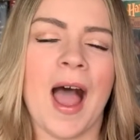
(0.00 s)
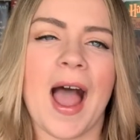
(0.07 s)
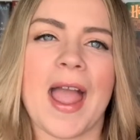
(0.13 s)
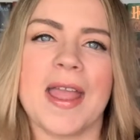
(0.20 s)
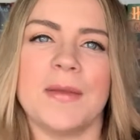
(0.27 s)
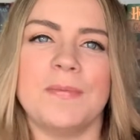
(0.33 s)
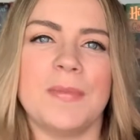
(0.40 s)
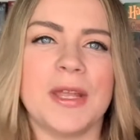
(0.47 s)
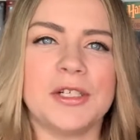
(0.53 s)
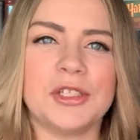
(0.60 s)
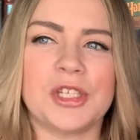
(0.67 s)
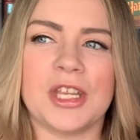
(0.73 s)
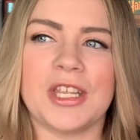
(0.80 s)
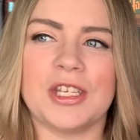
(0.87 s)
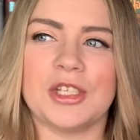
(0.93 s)
I had
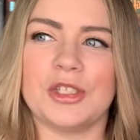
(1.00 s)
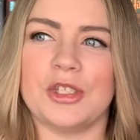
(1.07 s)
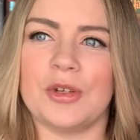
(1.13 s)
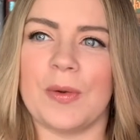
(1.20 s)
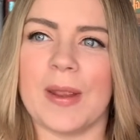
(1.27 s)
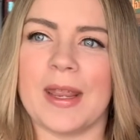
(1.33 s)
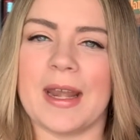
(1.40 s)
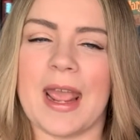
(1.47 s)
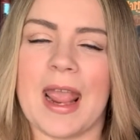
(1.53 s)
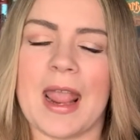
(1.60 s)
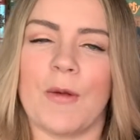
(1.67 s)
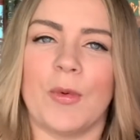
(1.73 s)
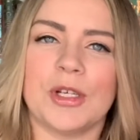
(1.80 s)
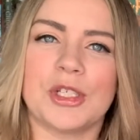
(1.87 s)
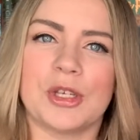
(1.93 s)
mentioned doing
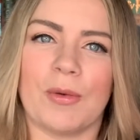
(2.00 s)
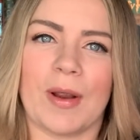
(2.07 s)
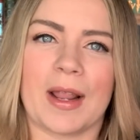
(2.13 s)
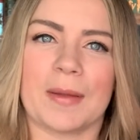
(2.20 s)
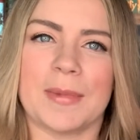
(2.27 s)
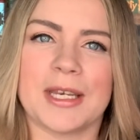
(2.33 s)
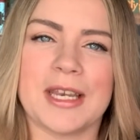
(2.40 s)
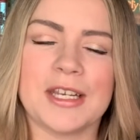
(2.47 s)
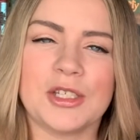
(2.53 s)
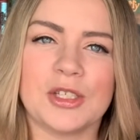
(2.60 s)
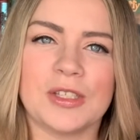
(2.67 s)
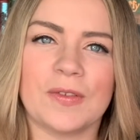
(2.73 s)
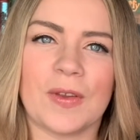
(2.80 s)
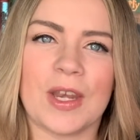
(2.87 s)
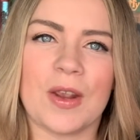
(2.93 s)
a witchy
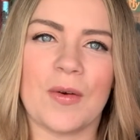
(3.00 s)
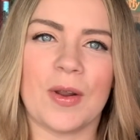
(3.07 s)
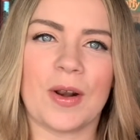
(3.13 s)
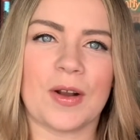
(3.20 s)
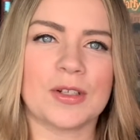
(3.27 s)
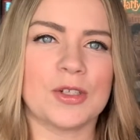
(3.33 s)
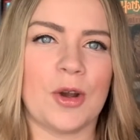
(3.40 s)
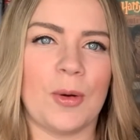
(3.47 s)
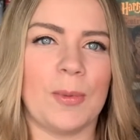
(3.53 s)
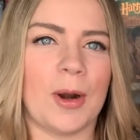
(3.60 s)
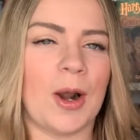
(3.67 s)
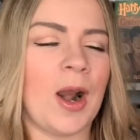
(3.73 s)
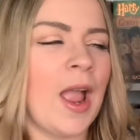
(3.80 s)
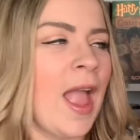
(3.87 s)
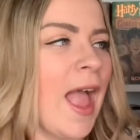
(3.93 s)
recommendations video in
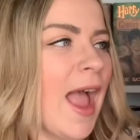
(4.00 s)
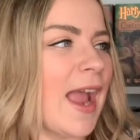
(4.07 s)
October,